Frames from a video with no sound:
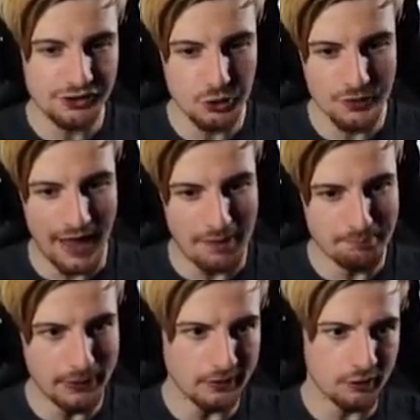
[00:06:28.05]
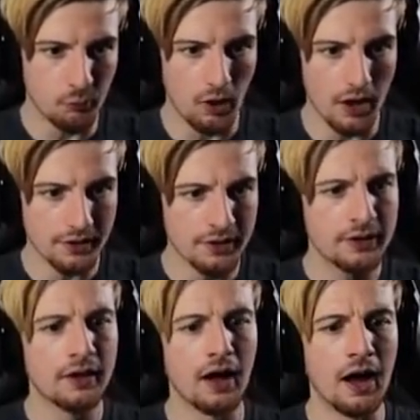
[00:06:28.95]
is doing that building work.
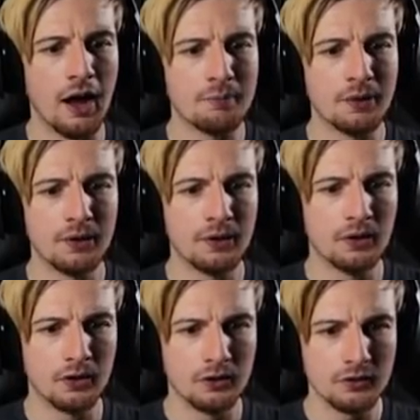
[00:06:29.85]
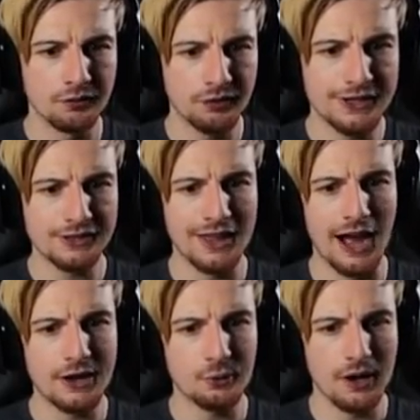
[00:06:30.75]
Um, the freak is the- I don't